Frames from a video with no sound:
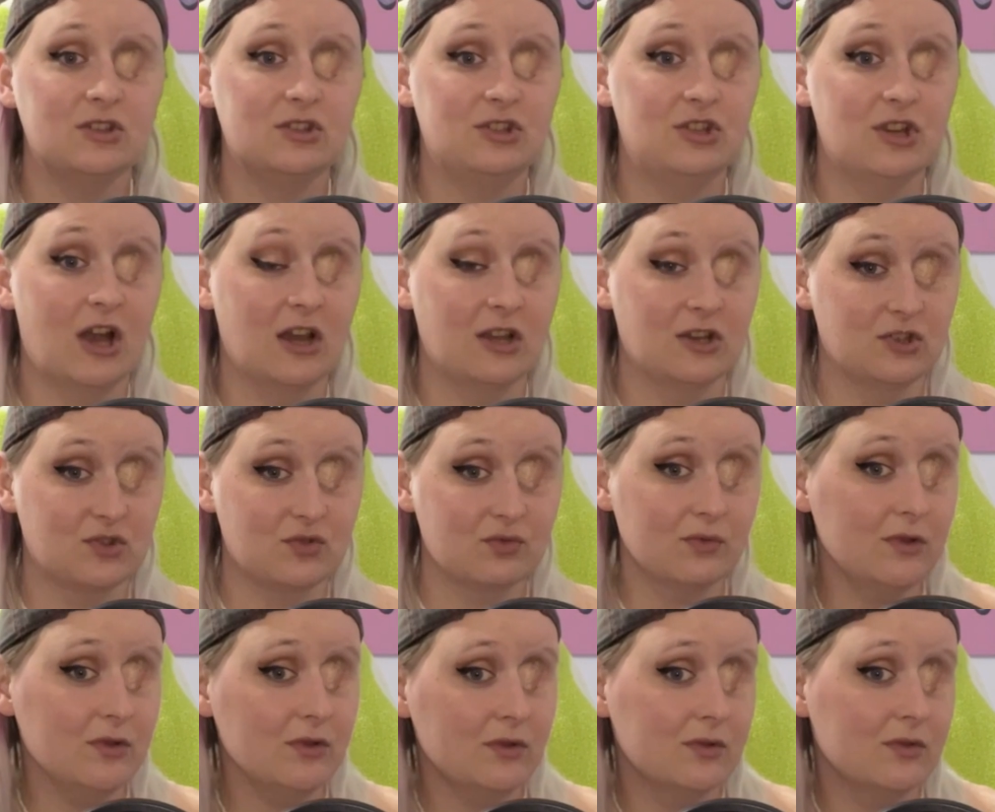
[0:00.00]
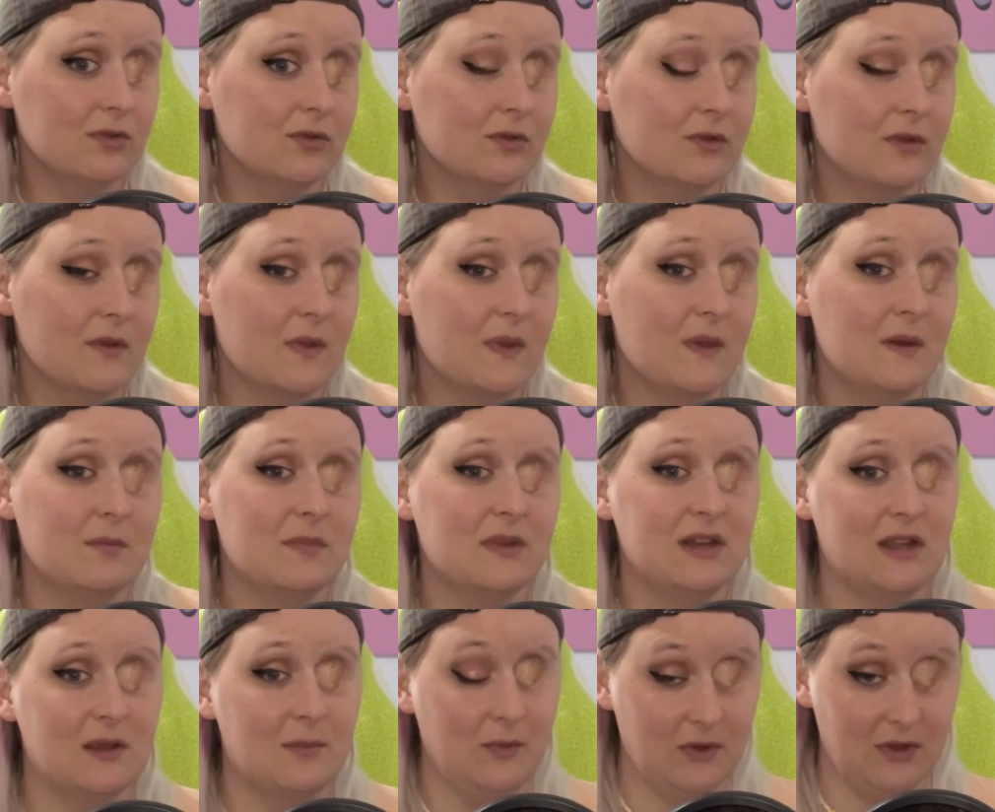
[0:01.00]
John Drewe, the
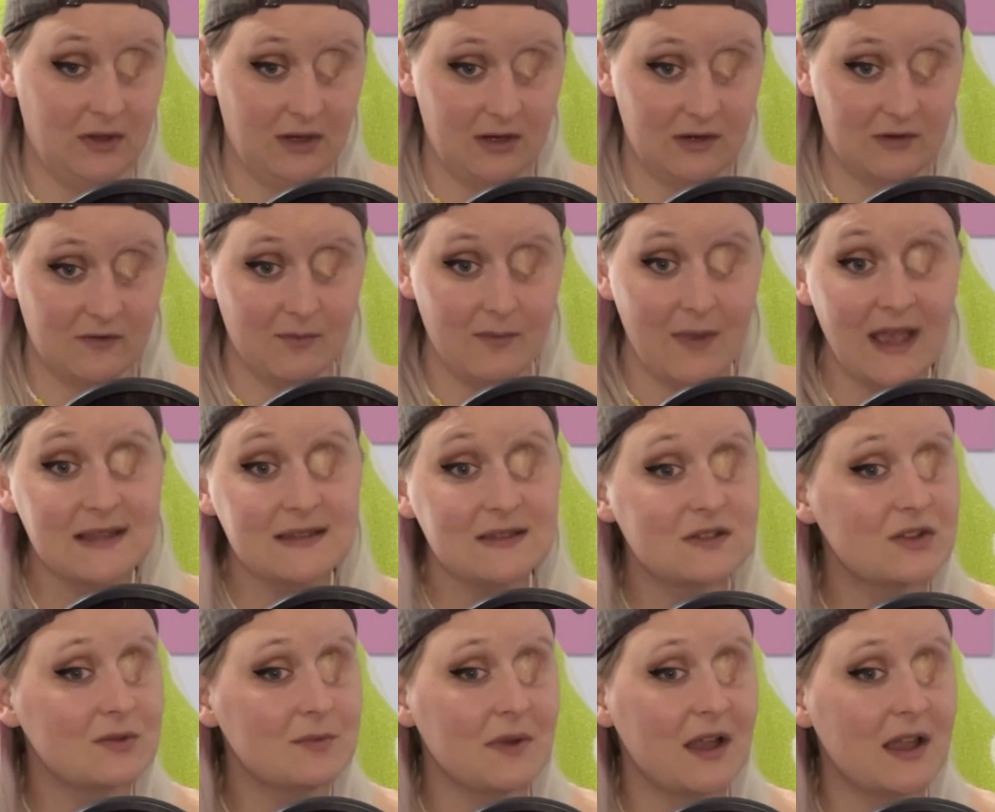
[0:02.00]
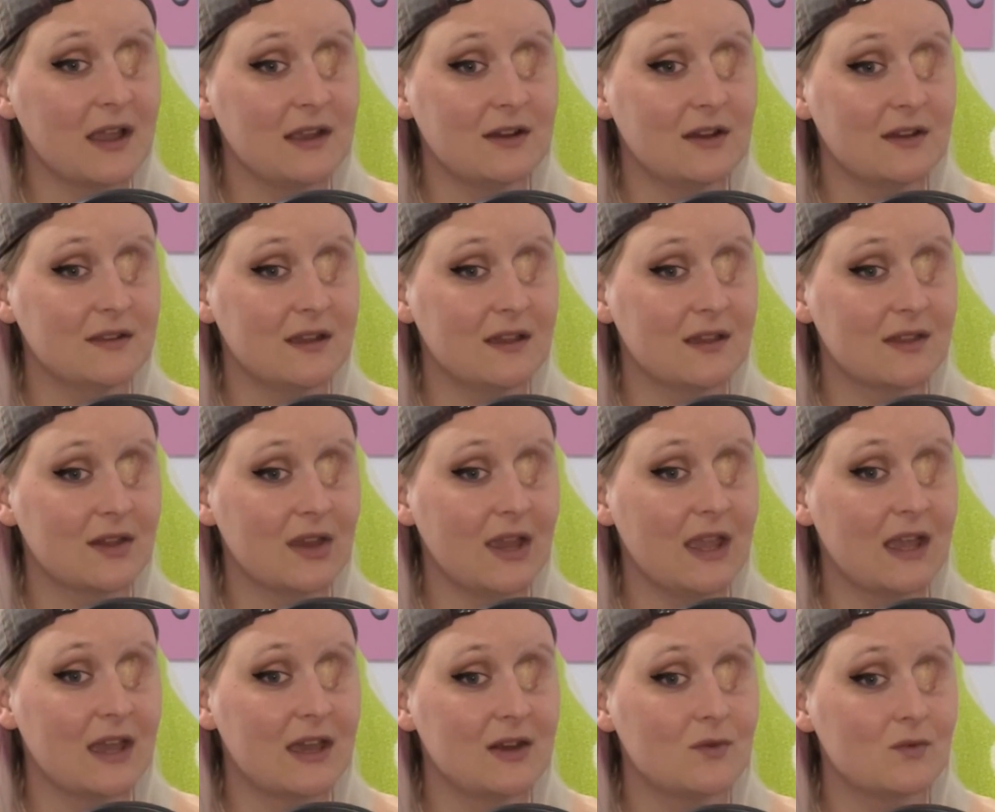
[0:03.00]
manipulative mastermind, on the other
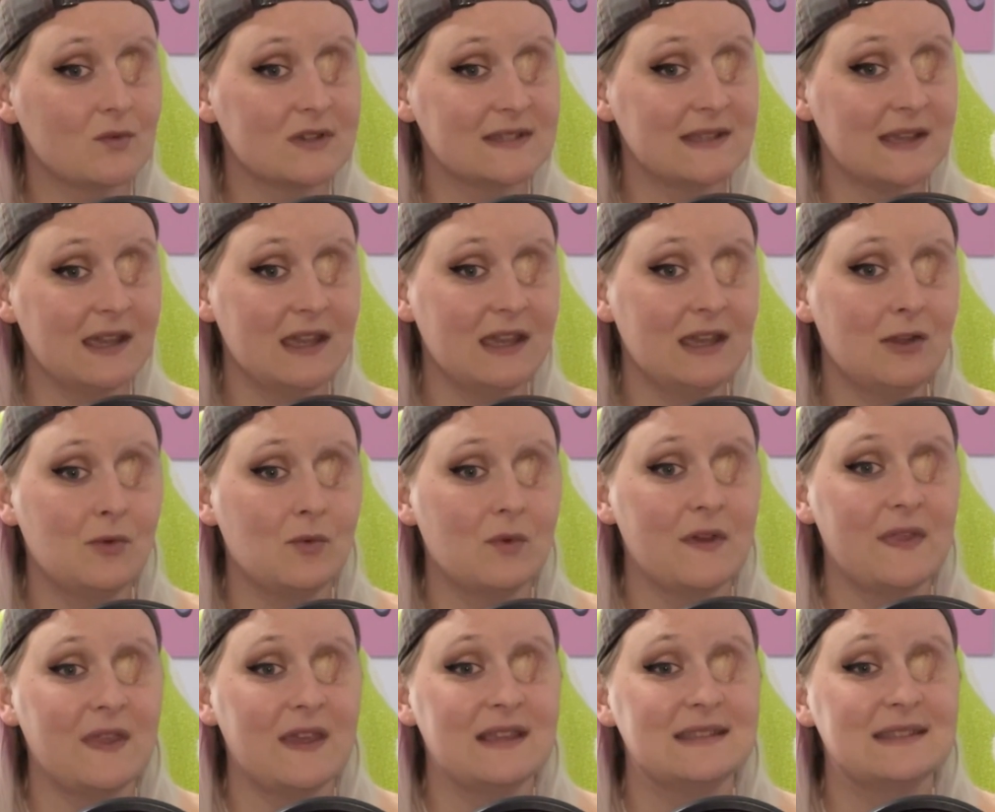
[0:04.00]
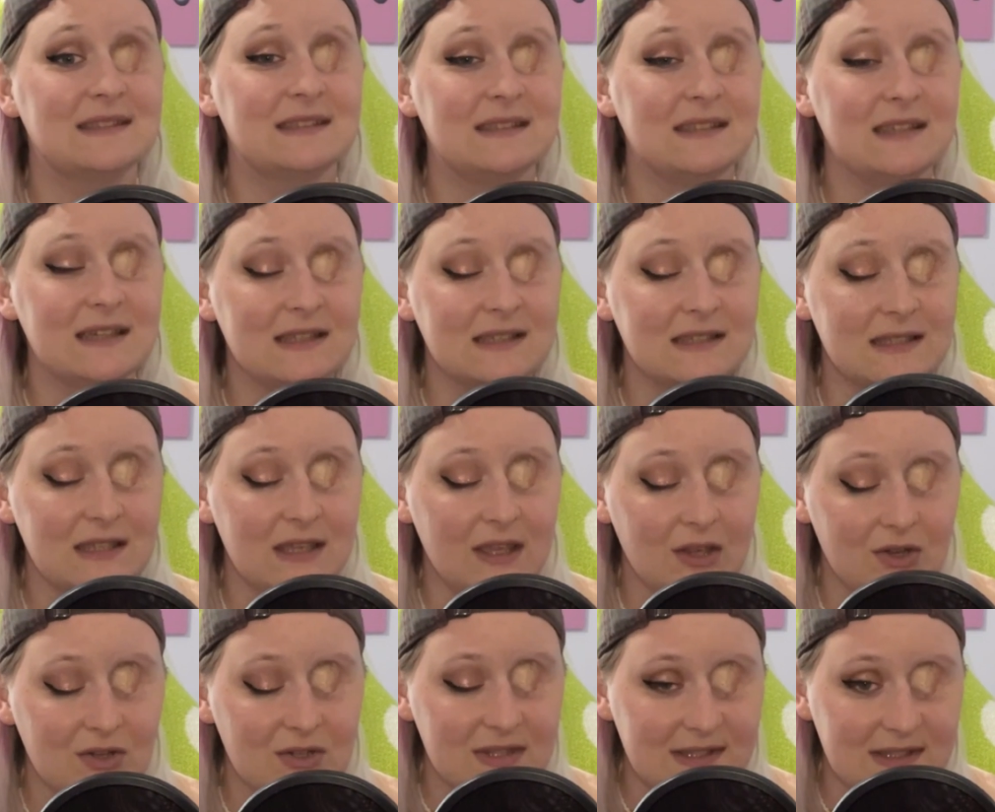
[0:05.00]
hand, was hit with a
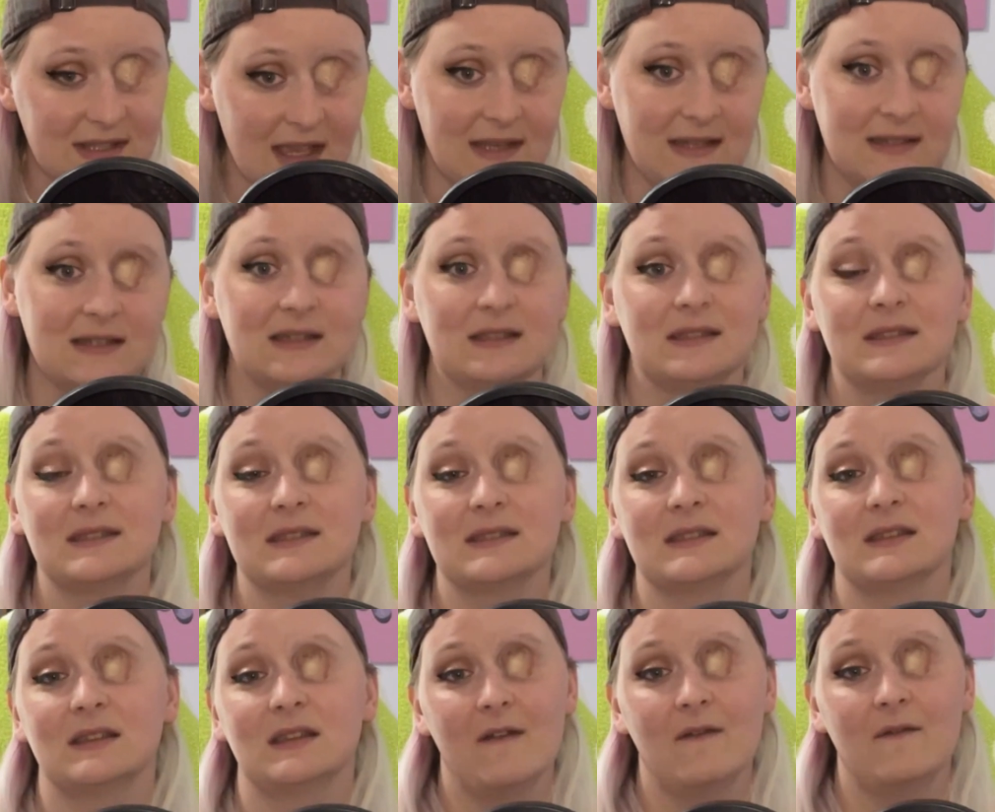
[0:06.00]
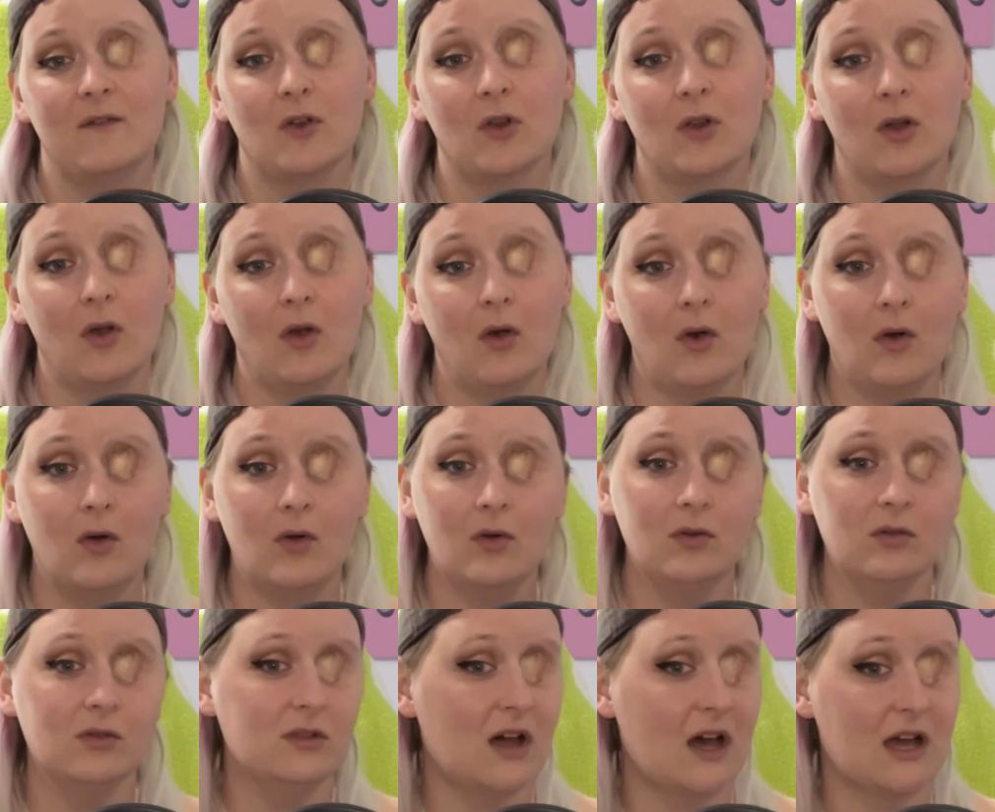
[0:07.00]
6-year sentence for a
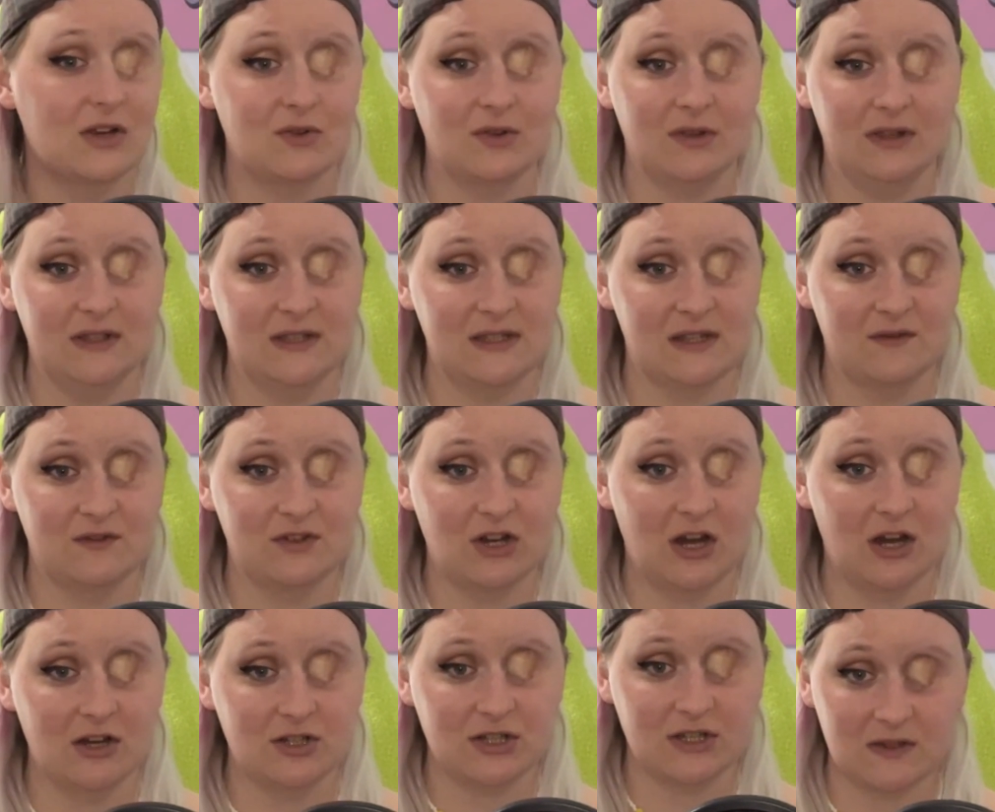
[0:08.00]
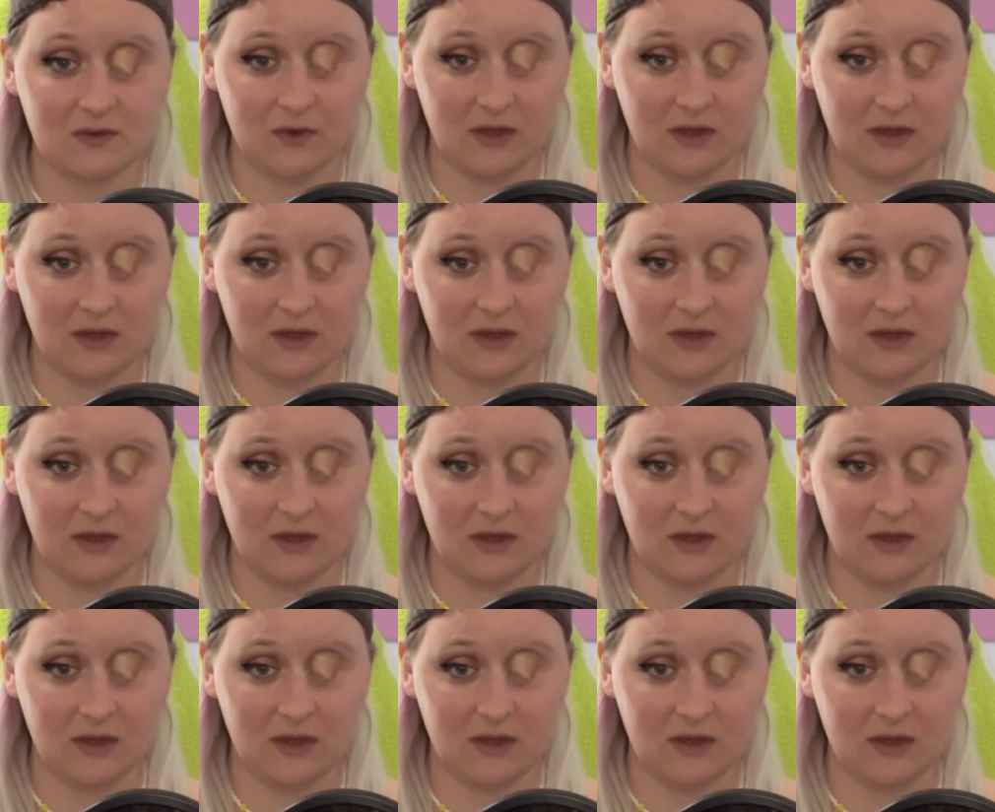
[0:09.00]
whole laundry list of charges.